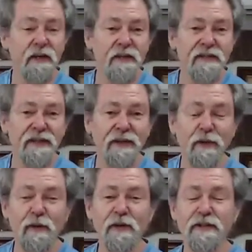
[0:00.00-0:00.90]
I nearly said
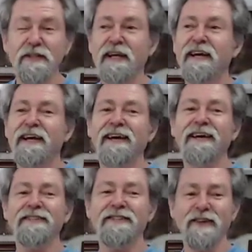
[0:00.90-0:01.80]
August.
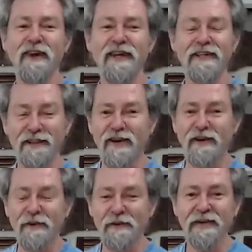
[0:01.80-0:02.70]
Uh, July. It's
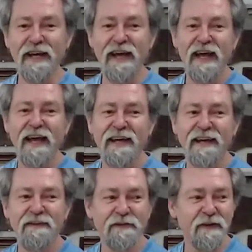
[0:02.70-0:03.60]
cold,
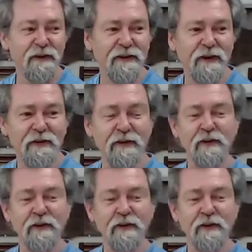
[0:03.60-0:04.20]
uh, very cold.